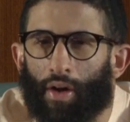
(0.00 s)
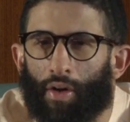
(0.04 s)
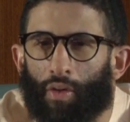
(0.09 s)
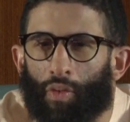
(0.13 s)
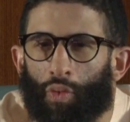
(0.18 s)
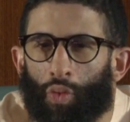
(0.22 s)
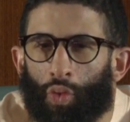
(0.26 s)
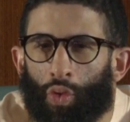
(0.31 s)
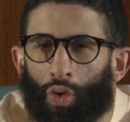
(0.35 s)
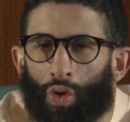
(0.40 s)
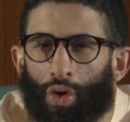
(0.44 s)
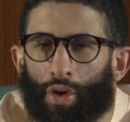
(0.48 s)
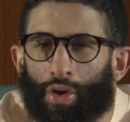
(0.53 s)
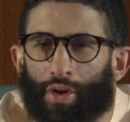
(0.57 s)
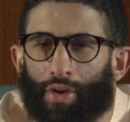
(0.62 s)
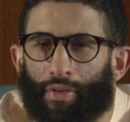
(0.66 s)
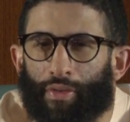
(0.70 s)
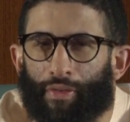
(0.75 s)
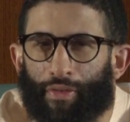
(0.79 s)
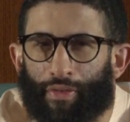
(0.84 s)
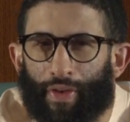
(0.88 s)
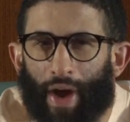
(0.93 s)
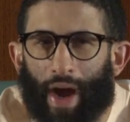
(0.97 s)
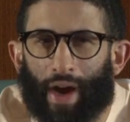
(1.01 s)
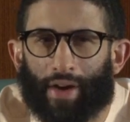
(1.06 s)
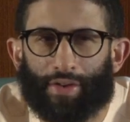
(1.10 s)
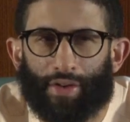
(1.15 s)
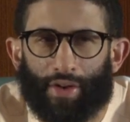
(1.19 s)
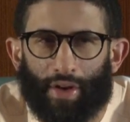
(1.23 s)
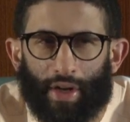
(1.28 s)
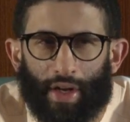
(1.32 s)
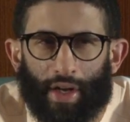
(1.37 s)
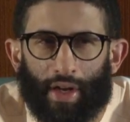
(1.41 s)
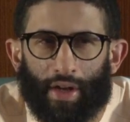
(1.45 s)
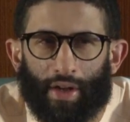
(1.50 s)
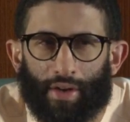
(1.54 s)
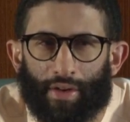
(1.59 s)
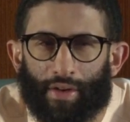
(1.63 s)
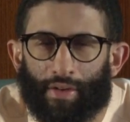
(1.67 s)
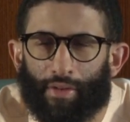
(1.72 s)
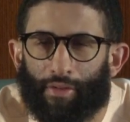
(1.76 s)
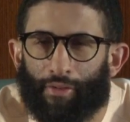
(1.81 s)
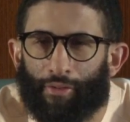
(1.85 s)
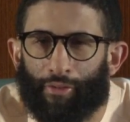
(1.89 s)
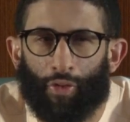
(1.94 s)
would factor
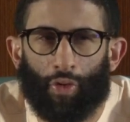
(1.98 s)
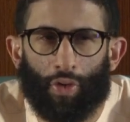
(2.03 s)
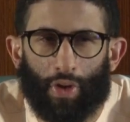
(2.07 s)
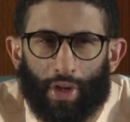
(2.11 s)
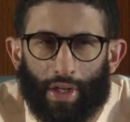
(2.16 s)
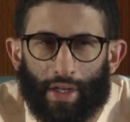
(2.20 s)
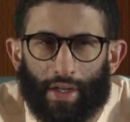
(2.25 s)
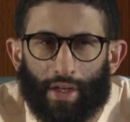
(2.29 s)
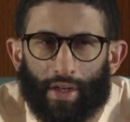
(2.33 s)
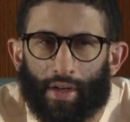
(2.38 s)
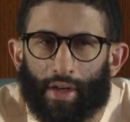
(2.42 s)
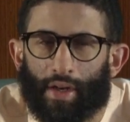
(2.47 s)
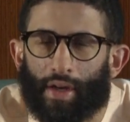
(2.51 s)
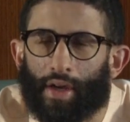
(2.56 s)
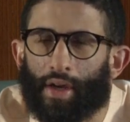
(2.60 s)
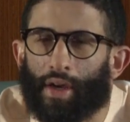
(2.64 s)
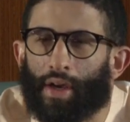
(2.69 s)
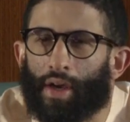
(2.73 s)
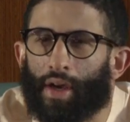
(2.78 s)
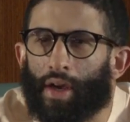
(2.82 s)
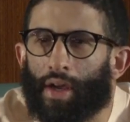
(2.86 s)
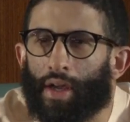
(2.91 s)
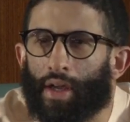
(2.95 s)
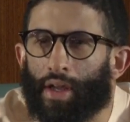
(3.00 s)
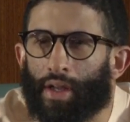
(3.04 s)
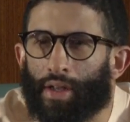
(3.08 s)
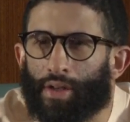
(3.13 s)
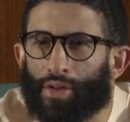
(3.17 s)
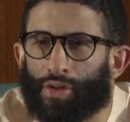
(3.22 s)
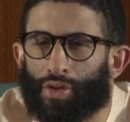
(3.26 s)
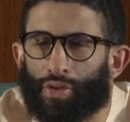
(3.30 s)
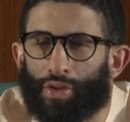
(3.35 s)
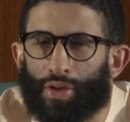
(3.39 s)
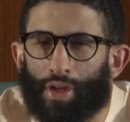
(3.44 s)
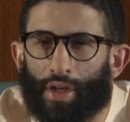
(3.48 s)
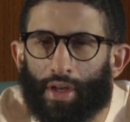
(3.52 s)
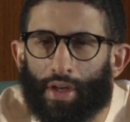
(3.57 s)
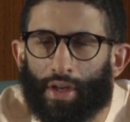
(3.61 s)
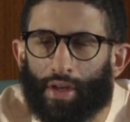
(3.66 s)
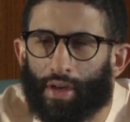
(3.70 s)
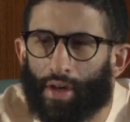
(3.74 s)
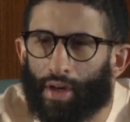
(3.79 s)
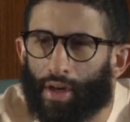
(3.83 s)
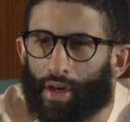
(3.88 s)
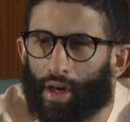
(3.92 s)
in fully into
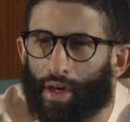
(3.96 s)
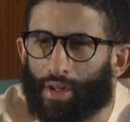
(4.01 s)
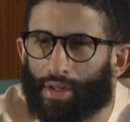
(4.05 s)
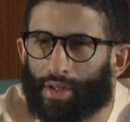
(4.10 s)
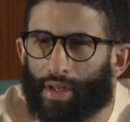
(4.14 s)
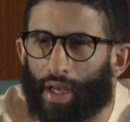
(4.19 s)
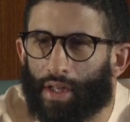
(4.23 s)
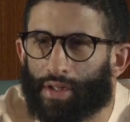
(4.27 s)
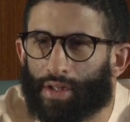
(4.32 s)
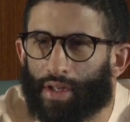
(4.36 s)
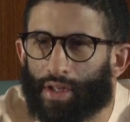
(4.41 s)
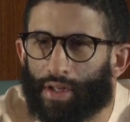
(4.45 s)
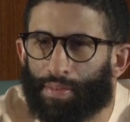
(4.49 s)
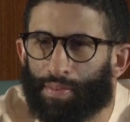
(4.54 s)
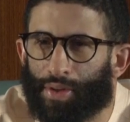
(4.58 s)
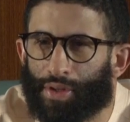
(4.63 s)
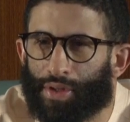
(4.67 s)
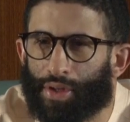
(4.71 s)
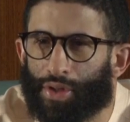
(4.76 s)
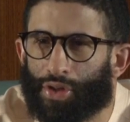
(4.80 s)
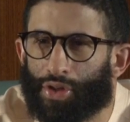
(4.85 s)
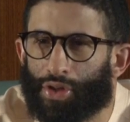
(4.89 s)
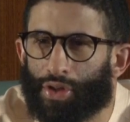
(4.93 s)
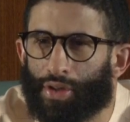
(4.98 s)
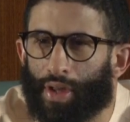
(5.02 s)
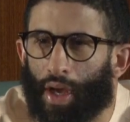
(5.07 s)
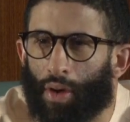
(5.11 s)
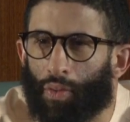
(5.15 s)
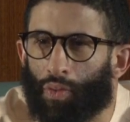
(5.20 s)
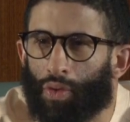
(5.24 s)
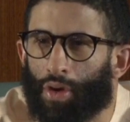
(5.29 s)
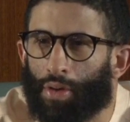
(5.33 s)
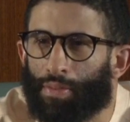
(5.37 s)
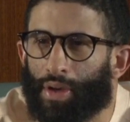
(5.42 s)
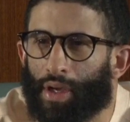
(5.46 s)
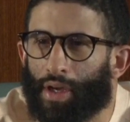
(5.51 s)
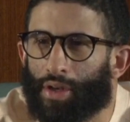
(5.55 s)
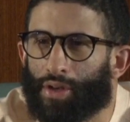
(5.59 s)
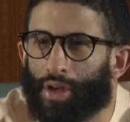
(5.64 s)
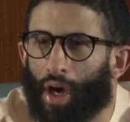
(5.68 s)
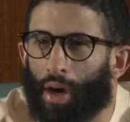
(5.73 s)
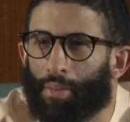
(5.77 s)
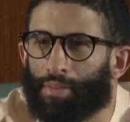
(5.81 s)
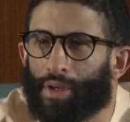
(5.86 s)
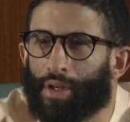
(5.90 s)
the consensus position that will be
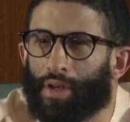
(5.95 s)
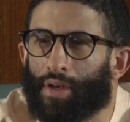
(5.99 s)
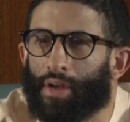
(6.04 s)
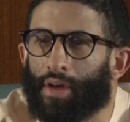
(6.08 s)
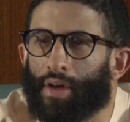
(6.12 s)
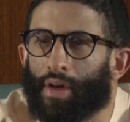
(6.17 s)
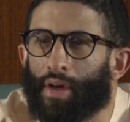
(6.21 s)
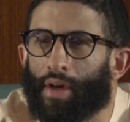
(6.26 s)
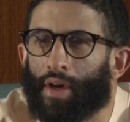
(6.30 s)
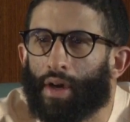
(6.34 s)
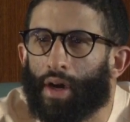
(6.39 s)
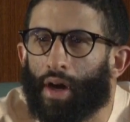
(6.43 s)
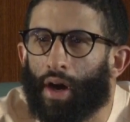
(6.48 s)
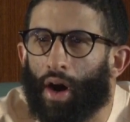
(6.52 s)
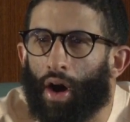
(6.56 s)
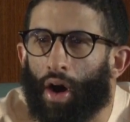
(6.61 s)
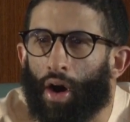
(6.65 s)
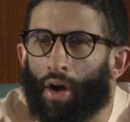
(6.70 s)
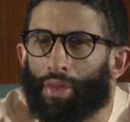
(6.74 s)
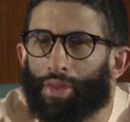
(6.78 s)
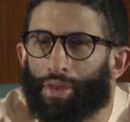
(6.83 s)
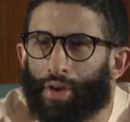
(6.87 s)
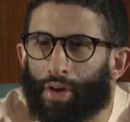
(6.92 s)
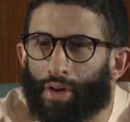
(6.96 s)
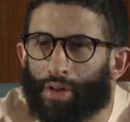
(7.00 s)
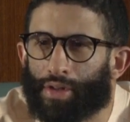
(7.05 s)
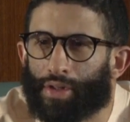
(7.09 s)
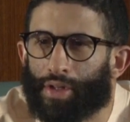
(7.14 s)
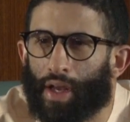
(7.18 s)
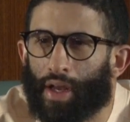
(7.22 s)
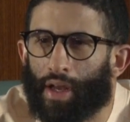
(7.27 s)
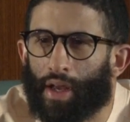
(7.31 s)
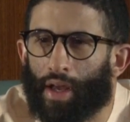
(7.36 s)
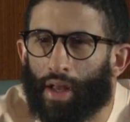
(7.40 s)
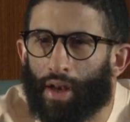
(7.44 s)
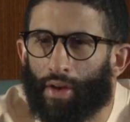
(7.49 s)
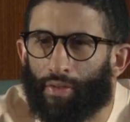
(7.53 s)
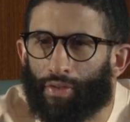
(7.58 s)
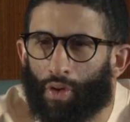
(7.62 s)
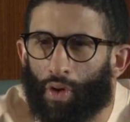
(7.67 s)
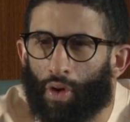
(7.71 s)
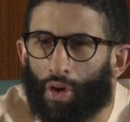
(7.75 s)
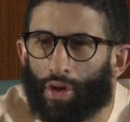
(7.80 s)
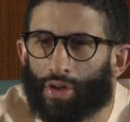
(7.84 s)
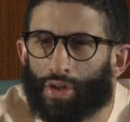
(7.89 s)
adopted on Thursday and,
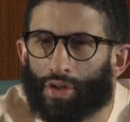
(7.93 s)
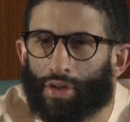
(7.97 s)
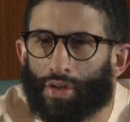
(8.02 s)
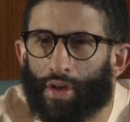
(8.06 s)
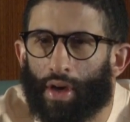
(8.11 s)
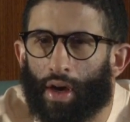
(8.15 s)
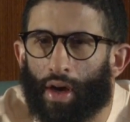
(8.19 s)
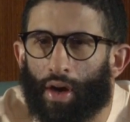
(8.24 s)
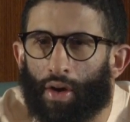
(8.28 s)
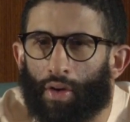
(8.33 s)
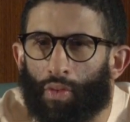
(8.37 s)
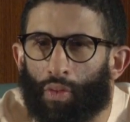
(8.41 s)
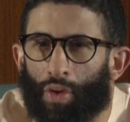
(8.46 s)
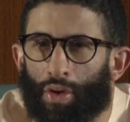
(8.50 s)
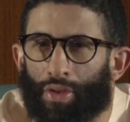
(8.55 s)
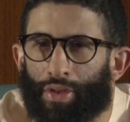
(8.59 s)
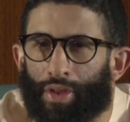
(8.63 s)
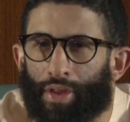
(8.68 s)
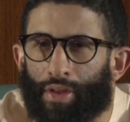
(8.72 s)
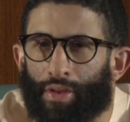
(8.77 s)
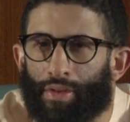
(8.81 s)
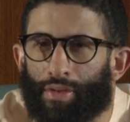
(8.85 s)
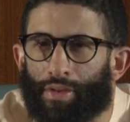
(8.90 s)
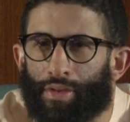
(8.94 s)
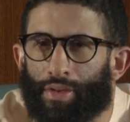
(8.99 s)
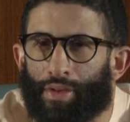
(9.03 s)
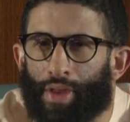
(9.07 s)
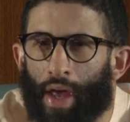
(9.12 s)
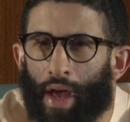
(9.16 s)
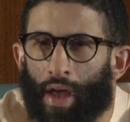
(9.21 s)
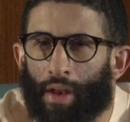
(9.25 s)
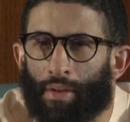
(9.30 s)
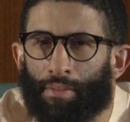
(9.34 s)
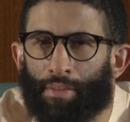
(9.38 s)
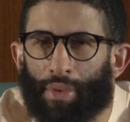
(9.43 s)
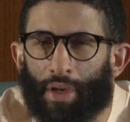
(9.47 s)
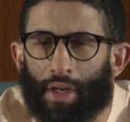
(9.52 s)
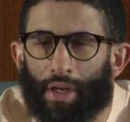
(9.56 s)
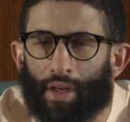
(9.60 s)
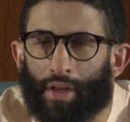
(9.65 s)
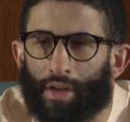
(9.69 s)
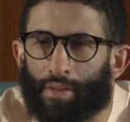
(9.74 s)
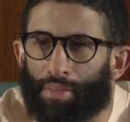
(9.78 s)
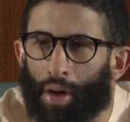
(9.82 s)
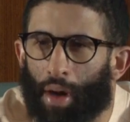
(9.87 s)
of course, would then
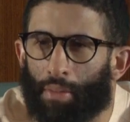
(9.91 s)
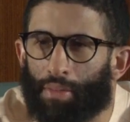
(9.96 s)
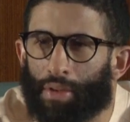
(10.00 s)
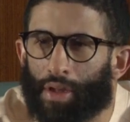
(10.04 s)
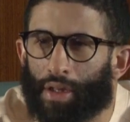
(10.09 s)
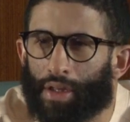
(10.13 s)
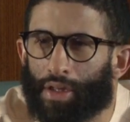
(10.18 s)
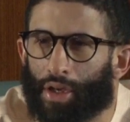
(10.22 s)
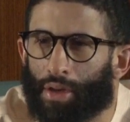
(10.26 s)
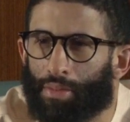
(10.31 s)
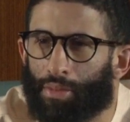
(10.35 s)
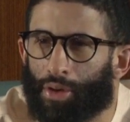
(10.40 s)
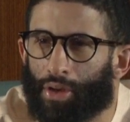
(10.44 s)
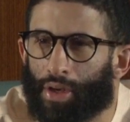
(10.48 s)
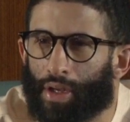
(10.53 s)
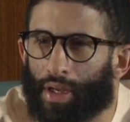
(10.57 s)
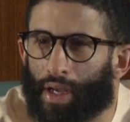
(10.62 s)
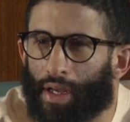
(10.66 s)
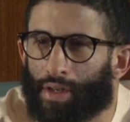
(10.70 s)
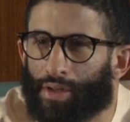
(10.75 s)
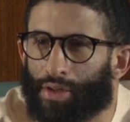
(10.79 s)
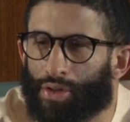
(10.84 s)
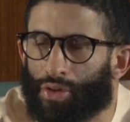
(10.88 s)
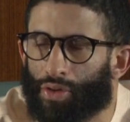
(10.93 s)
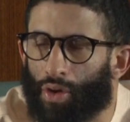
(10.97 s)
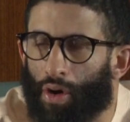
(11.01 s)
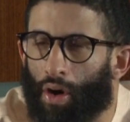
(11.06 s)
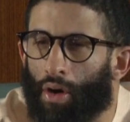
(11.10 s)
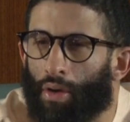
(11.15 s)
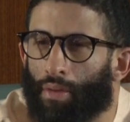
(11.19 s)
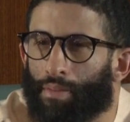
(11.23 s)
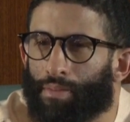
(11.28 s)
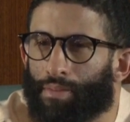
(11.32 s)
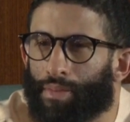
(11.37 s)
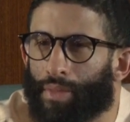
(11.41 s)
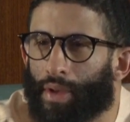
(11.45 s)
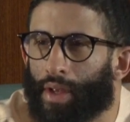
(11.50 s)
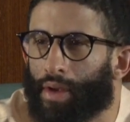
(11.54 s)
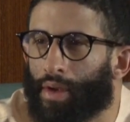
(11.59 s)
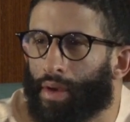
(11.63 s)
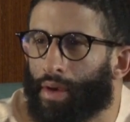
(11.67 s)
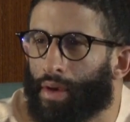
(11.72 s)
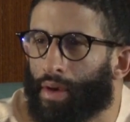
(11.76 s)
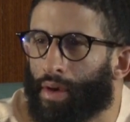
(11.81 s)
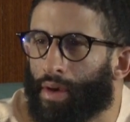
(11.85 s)
be publicly communicated to all.
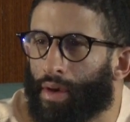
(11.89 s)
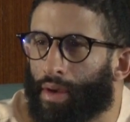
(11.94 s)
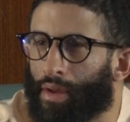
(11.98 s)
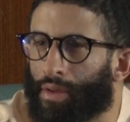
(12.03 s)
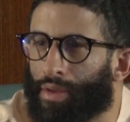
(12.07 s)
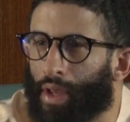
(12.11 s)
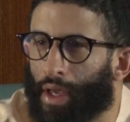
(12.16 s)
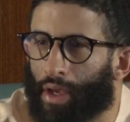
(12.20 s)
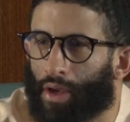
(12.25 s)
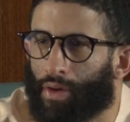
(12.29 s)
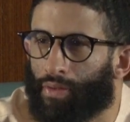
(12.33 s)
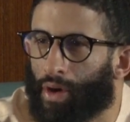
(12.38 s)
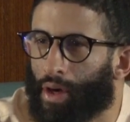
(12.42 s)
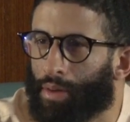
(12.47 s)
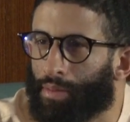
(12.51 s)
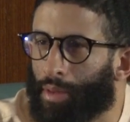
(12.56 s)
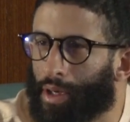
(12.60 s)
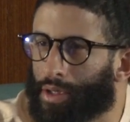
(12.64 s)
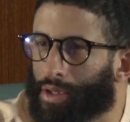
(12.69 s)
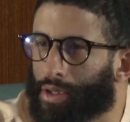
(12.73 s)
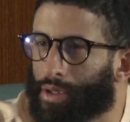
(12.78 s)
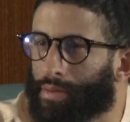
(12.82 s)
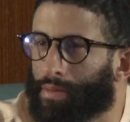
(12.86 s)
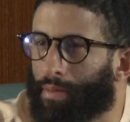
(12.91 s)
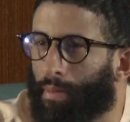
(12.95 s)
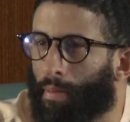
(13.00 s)
Thank you very much.